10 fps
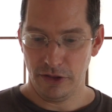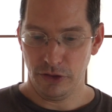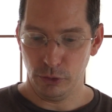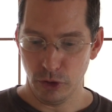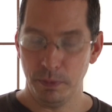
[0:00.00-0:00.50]

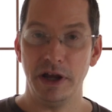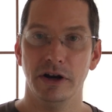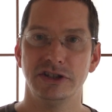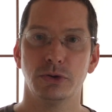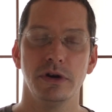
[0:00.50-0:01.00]
root beer.
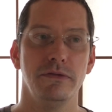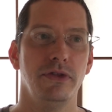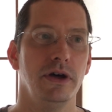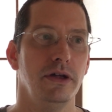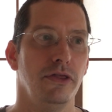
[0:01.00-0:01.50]
It's sort of
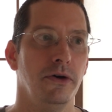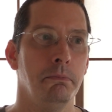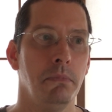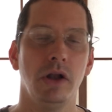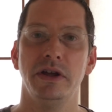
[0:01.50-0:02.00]
the
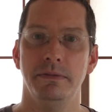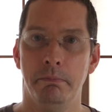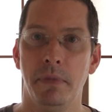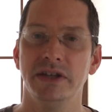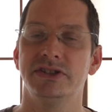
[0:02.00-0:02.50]
mullet
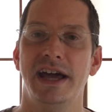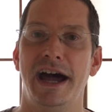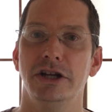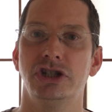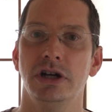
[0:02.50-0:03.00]

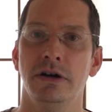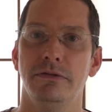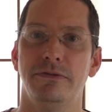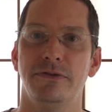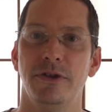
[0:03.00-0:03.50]
mustache
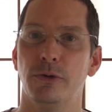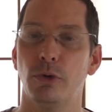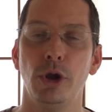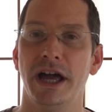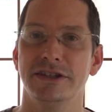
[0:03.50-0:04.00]
of the
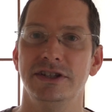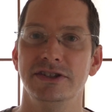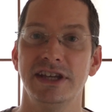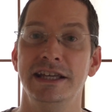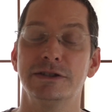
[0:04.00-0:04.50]

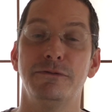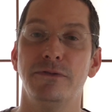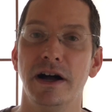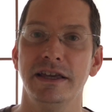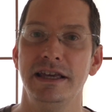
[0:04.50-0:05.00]
Rolexes. It's
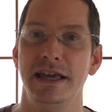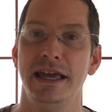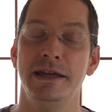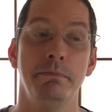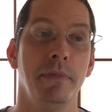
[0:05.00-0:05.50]
funky.
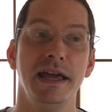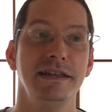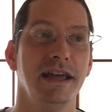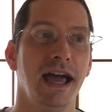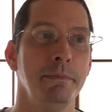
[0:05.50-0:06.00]
It might,
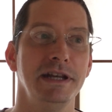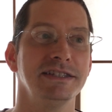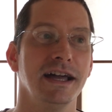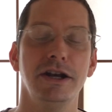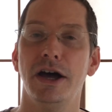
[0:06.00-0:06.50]
I mean, it's
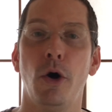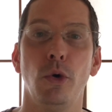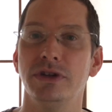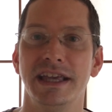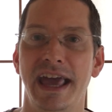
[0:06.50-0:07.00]
not going to
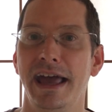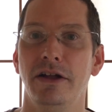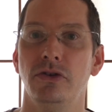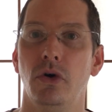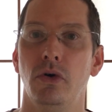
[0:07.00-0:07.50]
hold a
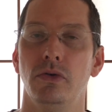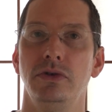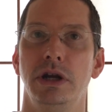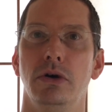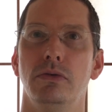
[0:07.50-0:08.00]
candle,
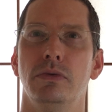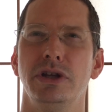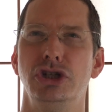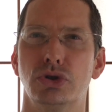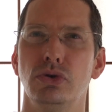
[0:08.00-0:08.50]
you know,
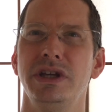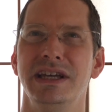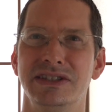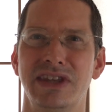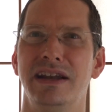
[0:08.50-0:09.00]
really truly
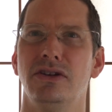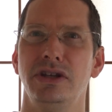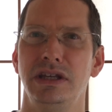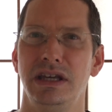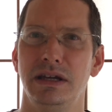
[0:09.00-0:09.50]

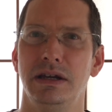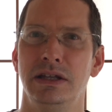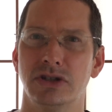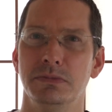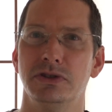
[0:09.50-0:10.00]
aesthetically in
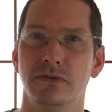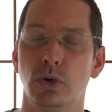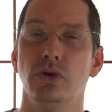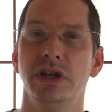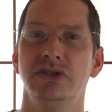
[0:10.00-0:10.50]
terms of
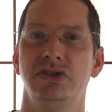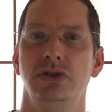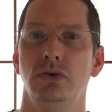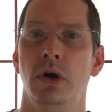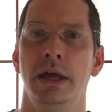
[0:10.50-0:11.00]
coolness
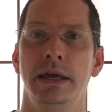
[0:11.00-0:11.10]
to,